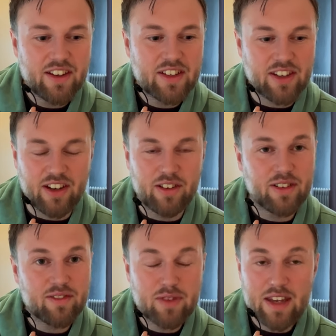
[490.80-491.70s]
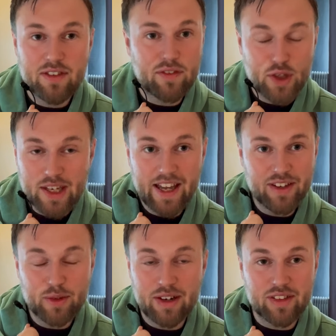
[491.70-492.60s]
you know, even if you
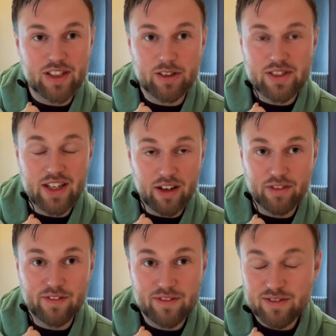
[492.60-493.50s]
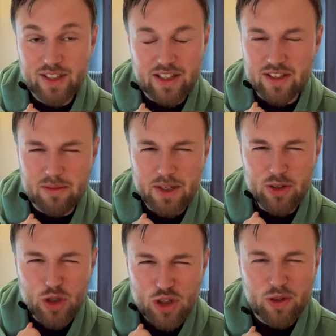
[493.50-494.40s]
can do everything yourself, that doesn't mean
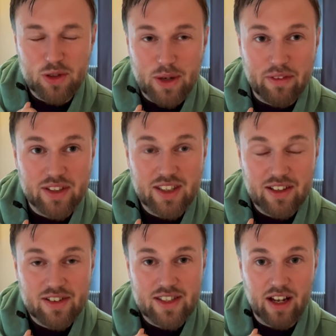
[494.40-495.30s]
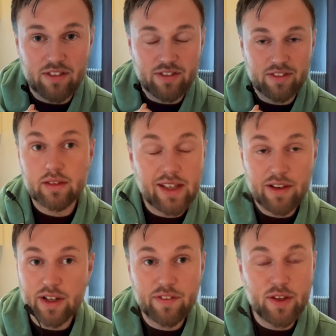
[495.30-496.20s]
you should do everything yourself.
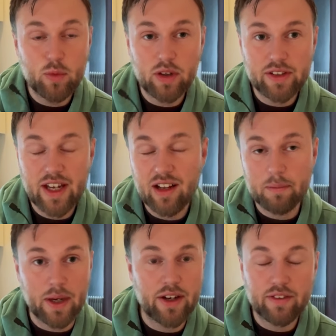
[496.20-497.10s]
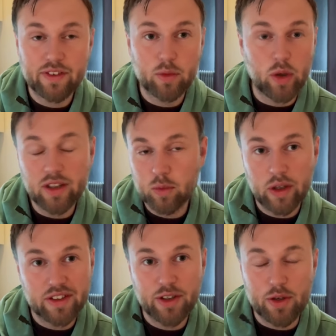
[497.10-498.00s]
Now, if you want help, I offer one on
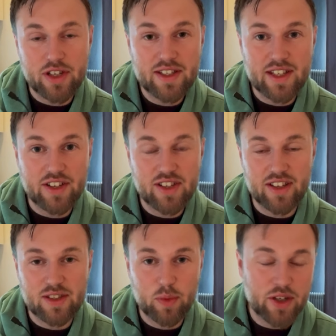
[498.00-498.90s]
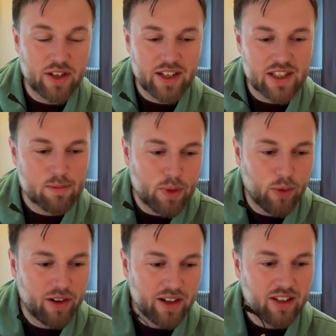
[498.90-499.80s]
one coaching sessions where you can
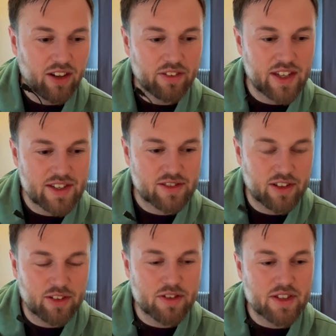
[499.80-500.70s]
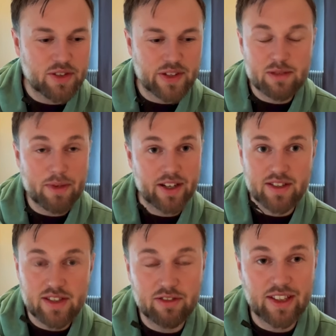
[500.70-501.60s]
explore a lot of these struggles that you
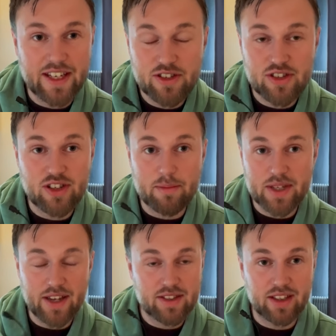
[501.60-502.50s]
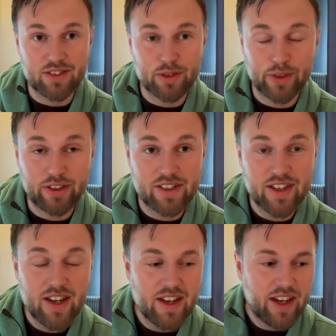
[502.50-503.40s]
experience in relationships as an introvert.
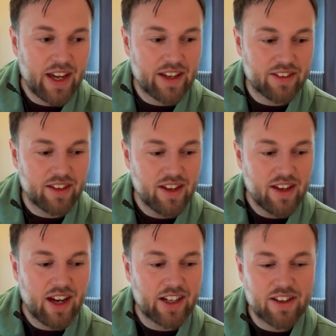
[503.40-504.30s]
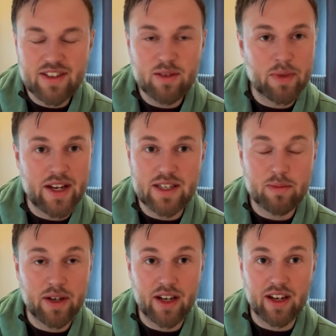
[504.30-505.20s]
And I customize
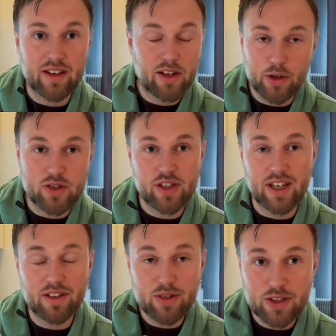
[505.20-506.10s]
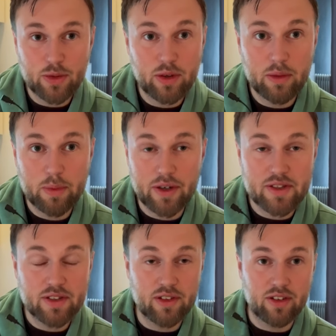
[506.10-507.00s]
my coaching to your
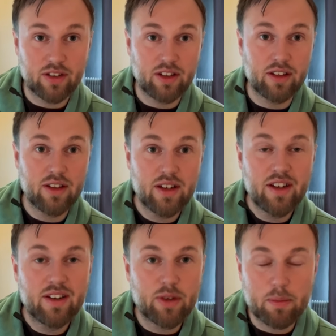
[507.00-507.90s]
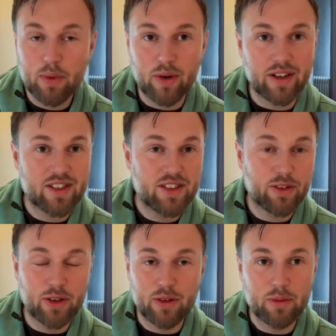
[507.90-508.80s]
personal report,
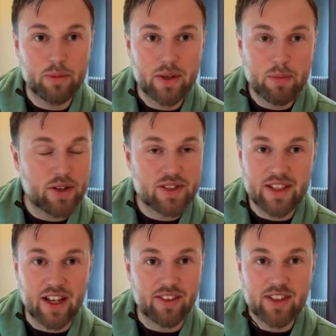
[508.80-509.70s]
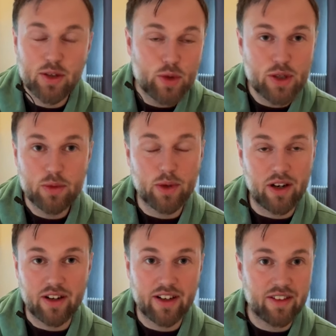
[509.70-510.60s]
your own personality, who you
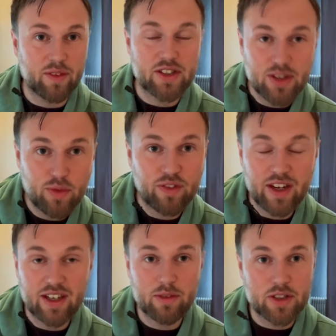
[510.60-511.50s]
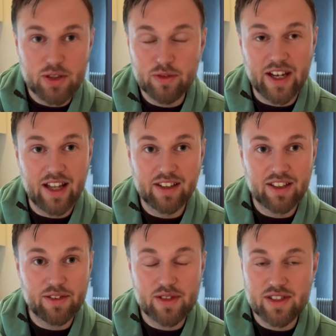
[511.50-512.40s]
are, and what you think and what you
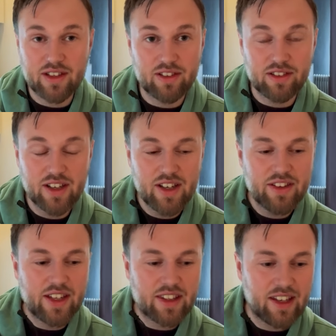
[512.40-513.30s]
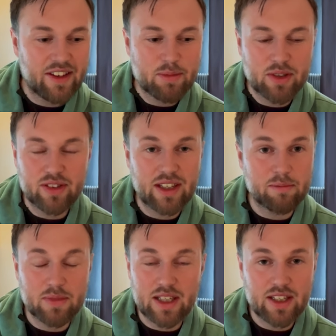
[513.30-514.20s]
value. So that allows me to give
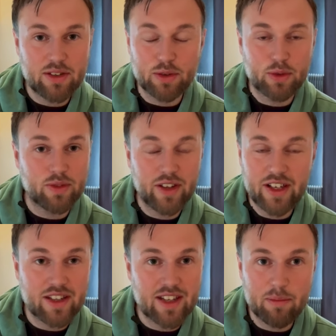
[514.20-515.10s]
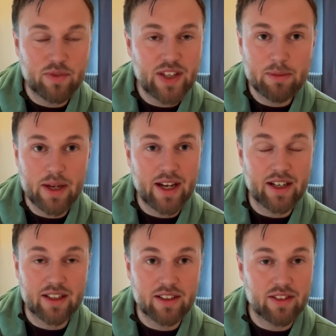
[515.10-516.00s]
me you very in depth
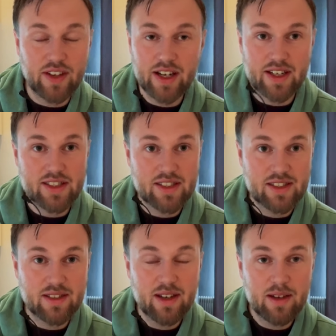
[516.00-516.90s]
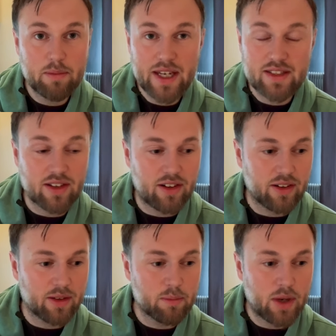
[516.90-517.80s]
feedback and advice based
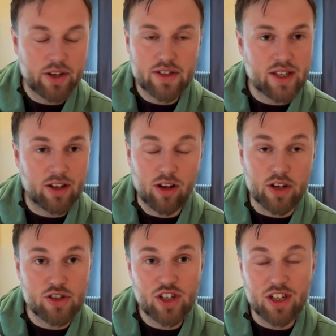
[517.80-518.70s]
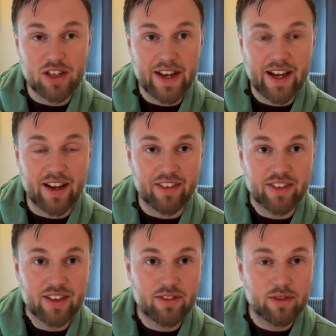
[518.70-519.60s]
on modern psychology
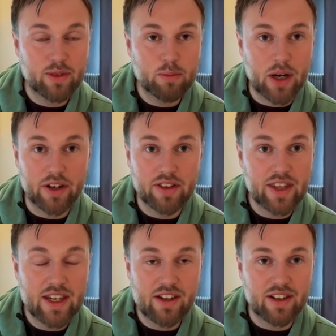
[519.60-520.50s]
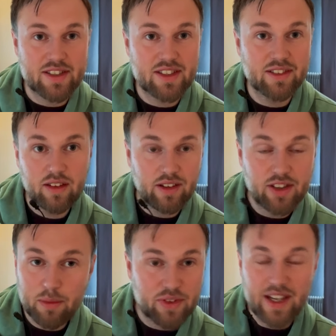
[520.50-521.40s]
and modern thinkers. On
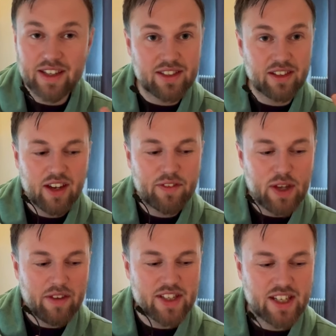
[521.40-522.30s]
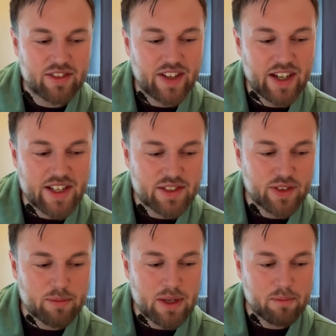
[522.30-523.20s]
top of that, if you have any advice
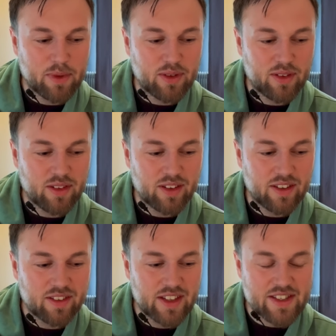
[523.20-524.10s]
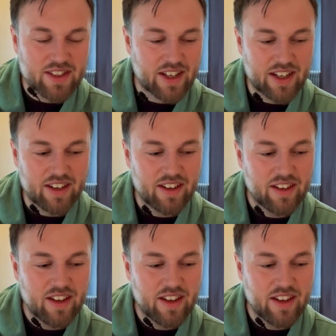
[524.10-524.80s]
for the people listening,